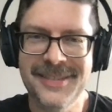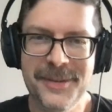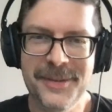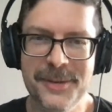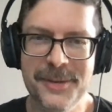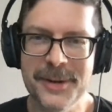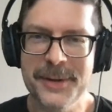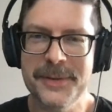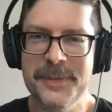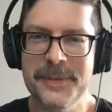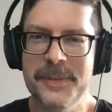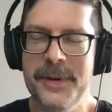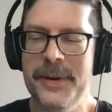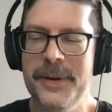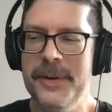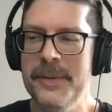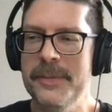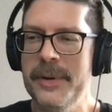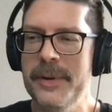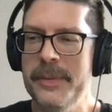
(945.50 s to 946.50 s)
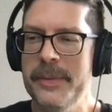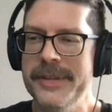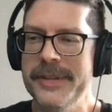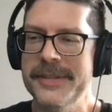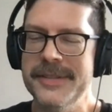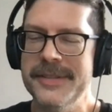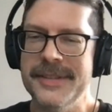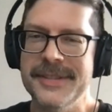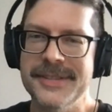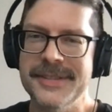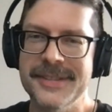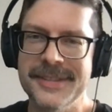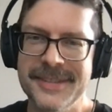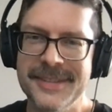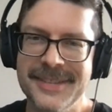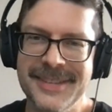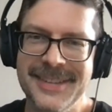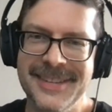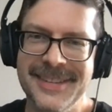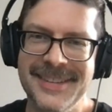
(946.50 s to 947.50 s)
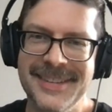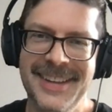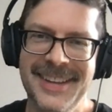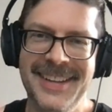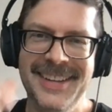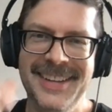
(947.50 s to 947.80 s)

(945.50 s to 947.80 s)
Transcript: work from home, nobody sees it. Yeah.